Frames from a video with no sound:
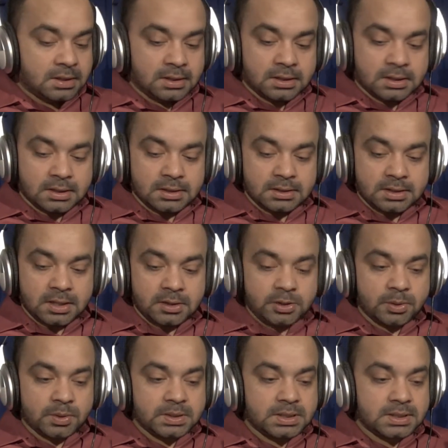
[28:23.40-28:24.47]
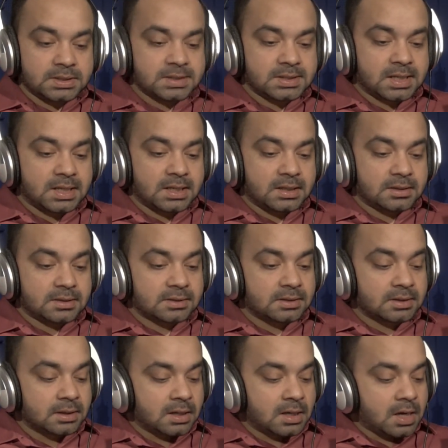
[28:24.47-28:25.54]
Thank you, audience, and
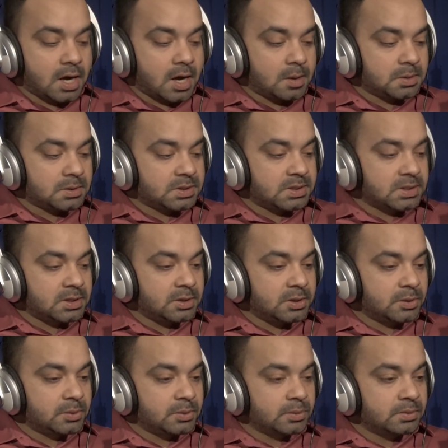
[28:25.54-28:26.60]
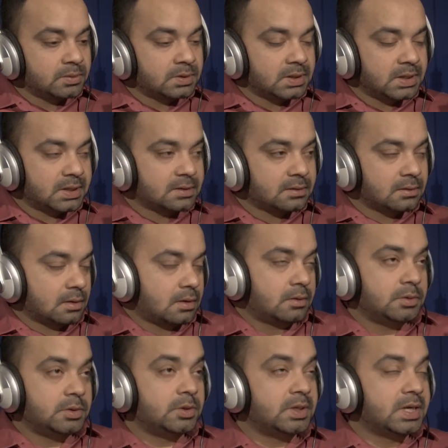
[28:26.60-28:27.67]
I'll see you.
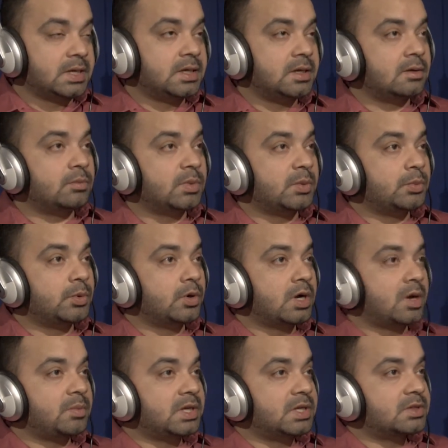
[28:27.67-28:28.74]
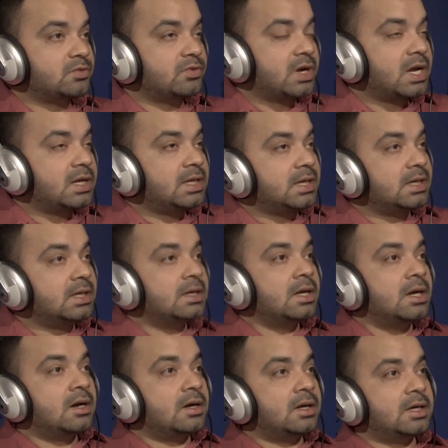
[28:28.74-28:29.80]
You can hear my program next Friday
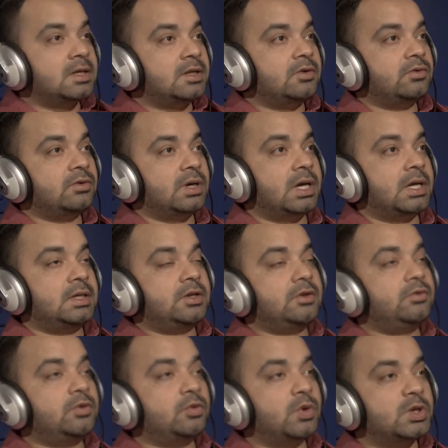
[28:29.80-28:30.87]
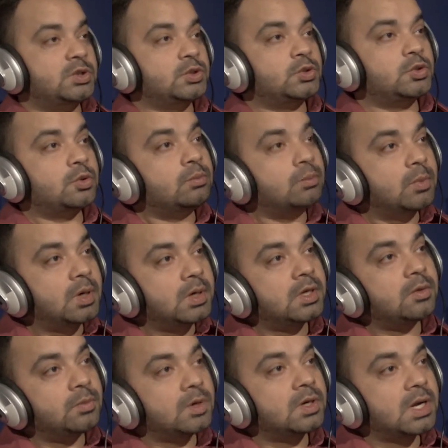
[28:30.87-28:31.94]
again. If you want to know more
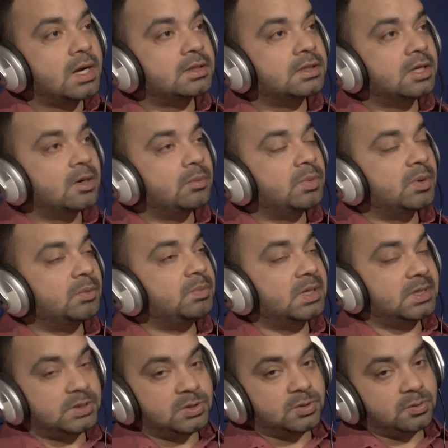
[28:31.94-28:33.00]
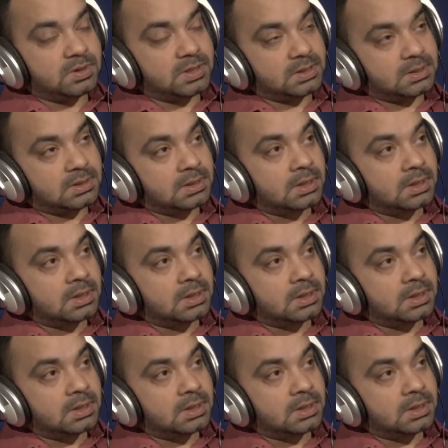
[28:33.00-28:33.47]
about art therapy, please do not